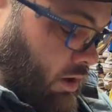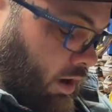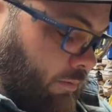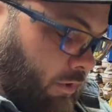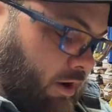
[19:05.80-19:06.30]

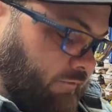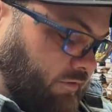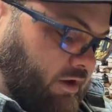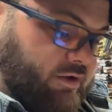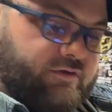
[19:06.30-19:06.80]
I'm off a
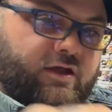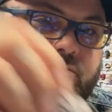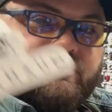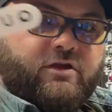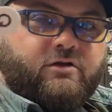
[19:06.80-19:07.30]
lot of
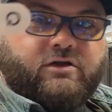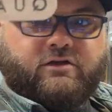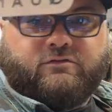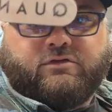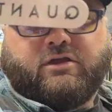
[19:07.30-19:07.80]
times
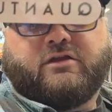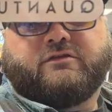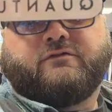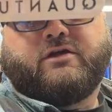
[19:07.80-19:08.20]
nowadays with a lot of stuff.